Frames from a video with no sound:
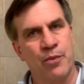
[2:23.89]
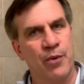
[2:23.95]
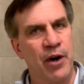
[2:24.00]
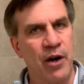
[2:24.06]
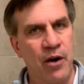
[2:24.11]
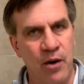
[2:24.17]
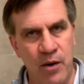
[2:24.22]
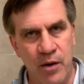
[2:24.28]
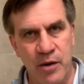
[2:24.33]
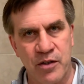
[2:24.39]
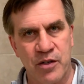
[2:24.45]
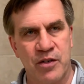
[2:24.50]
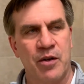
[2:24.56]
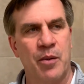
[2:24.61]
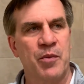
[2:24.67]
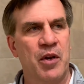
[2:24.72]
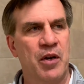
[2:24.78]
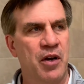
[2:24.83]
Rigor is
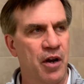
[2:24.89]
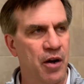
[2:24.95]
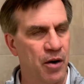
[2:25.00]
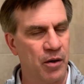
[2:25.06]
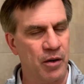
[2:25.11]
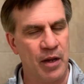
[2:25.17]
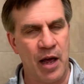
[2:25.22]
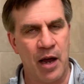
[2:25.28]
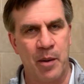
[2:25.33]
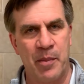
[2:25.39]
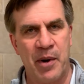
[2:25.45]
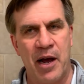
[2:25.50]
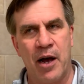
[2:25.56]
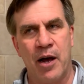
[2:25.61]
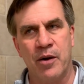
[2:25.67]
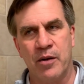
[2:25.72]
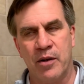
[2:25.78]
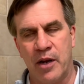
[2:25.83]
something you hear a lot
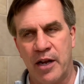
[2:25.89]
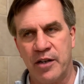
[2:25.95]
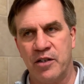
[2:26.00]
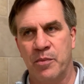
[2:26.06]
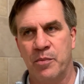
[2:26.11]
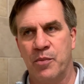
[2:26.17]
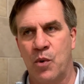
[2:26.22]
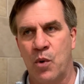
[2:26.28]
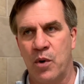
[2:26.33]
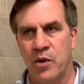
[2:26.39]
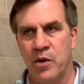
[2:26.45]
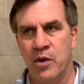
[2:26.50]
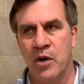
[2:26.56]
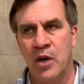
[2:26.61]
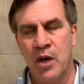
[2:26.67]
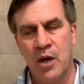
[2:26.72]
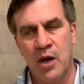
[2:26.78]
about, and that's important.